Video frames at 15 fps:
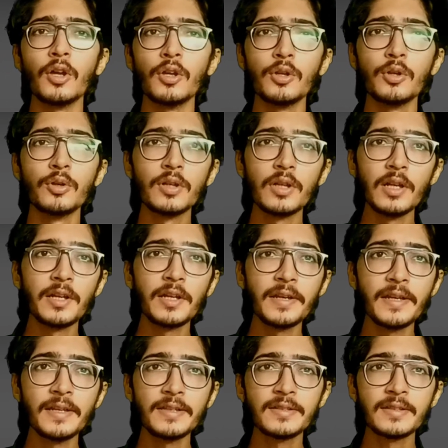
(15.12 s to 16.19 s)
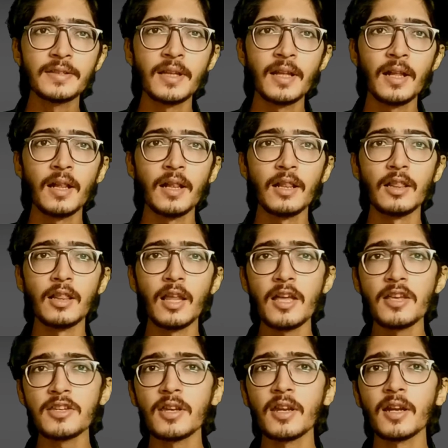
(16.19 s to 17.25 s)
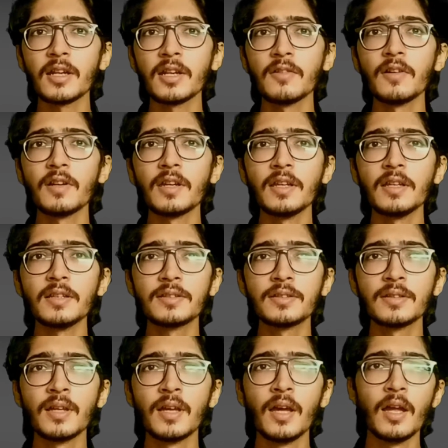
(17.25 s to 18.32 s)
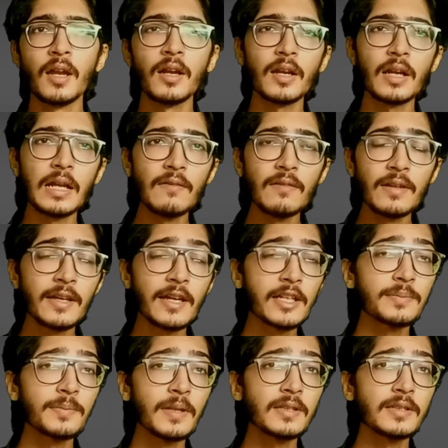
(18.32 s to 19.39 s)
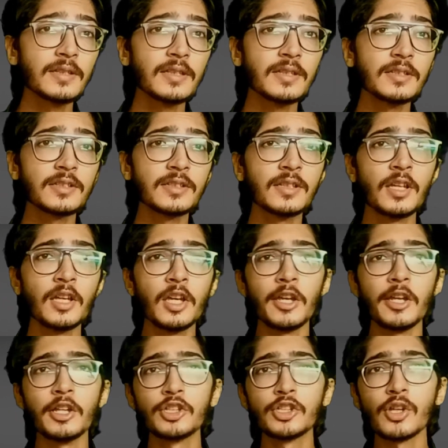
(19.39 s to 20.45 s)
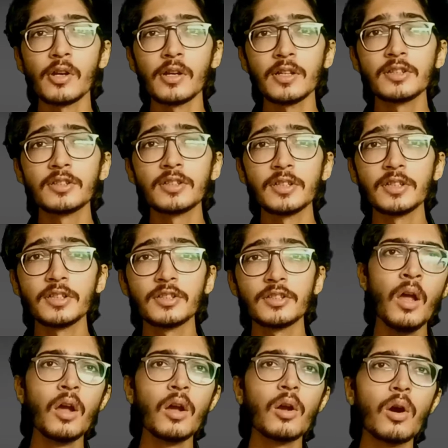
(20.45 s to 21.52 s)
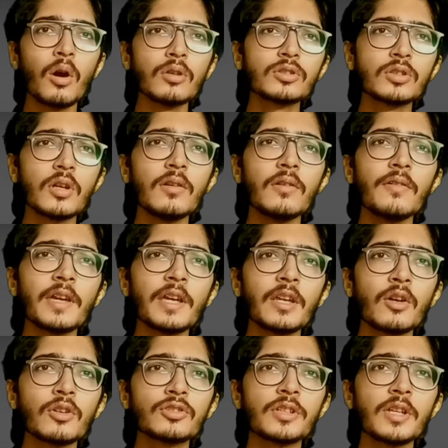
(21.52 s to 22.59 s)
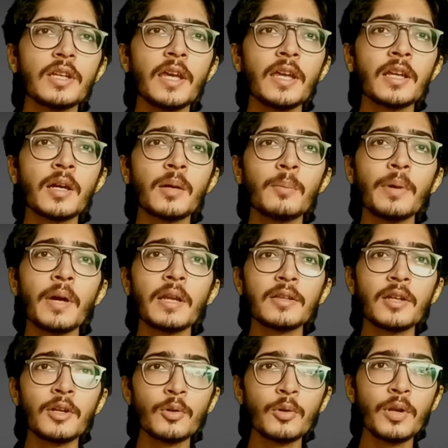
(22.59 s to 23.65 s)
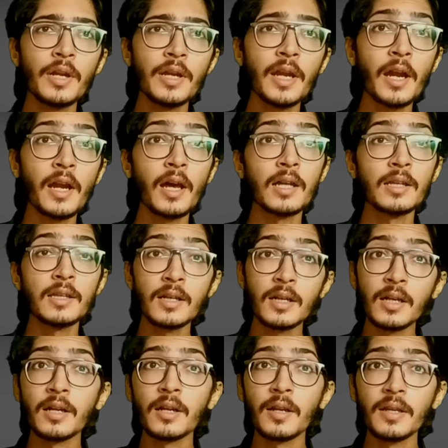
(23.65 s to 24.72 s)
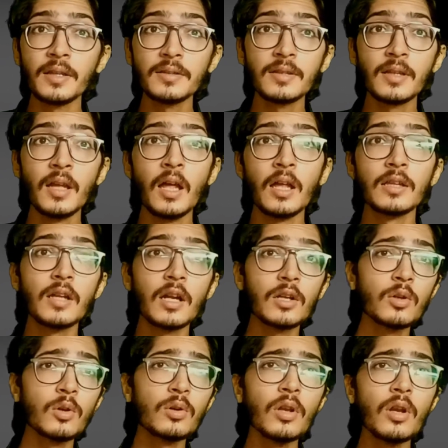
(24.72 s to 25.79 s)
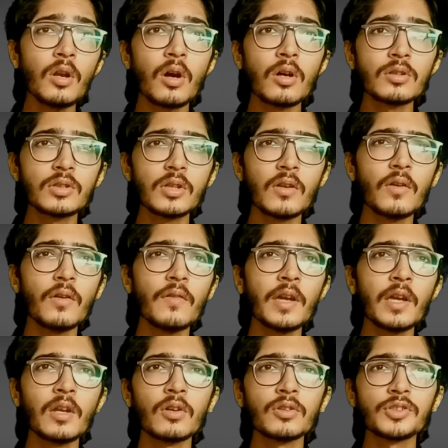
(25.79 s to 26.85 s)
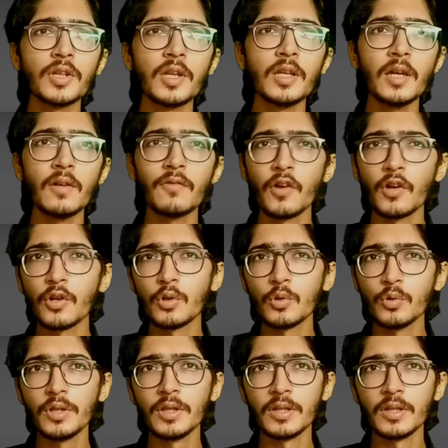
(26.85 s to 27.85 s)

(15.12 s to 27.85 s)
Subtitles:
utilities, leisure activities, traveling expenses, insurances, cost of living in Australia in comparison to India and other countries, the total cost of living in Australia for 2